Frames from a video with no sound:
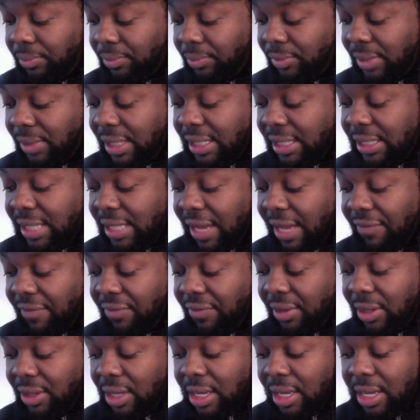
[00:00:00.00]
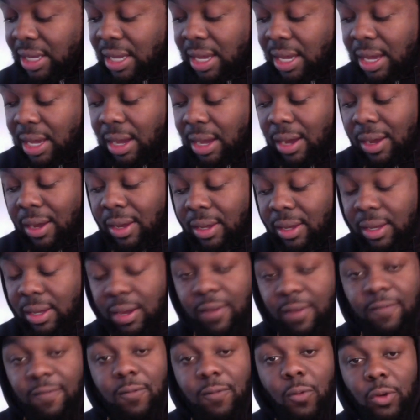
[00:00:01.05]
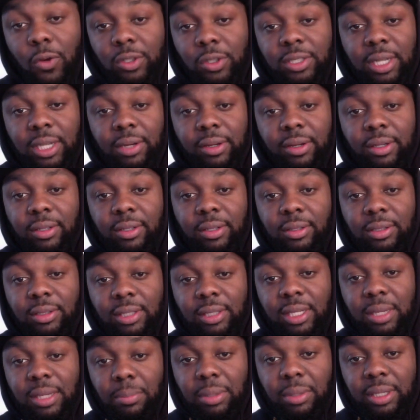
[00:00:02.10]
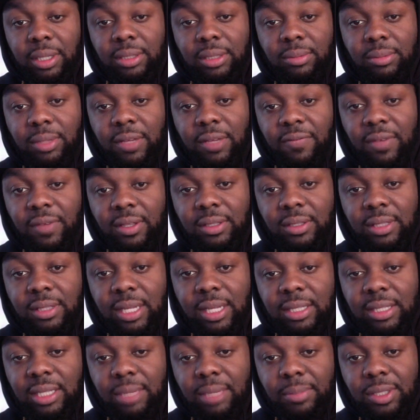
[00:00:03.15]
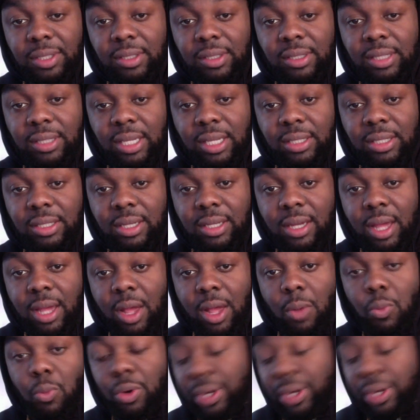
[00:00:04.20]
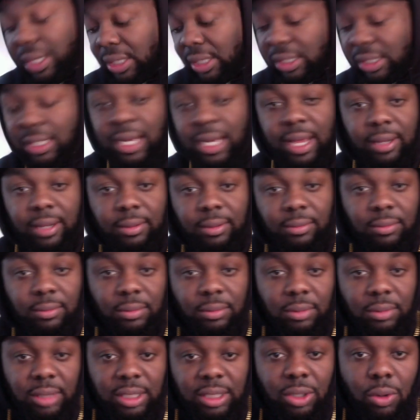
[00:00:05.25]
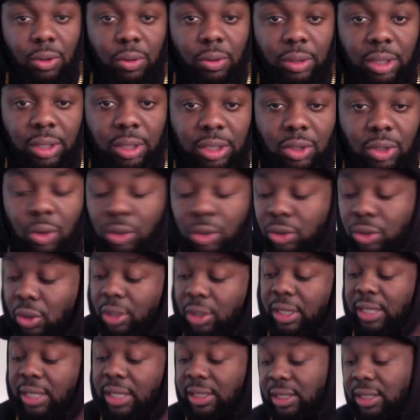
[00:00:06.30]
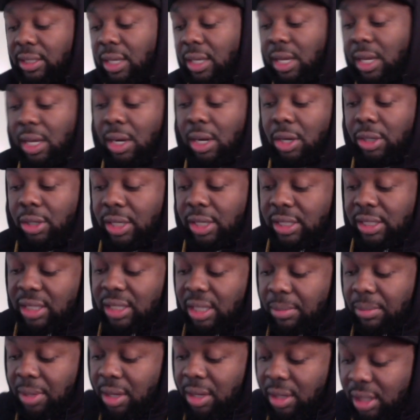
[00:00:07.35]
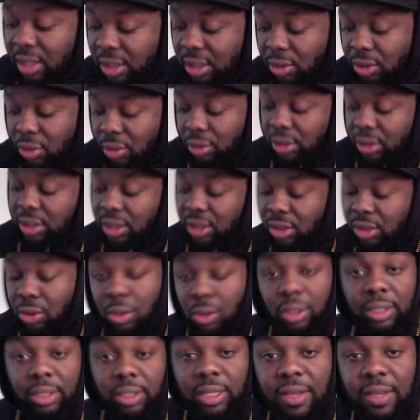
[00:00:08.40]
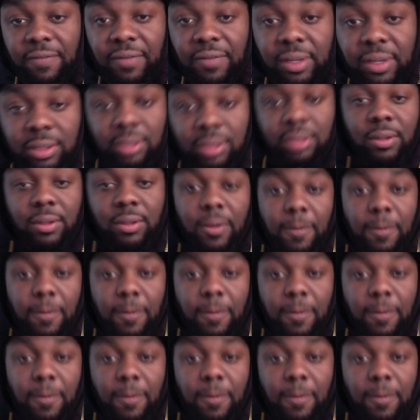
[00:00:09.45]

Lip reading: He's definitely a force out here. He can play some defense. That team is stingy. We'll get into that. Let's go on to our next segment here. Let's go into this talking defense.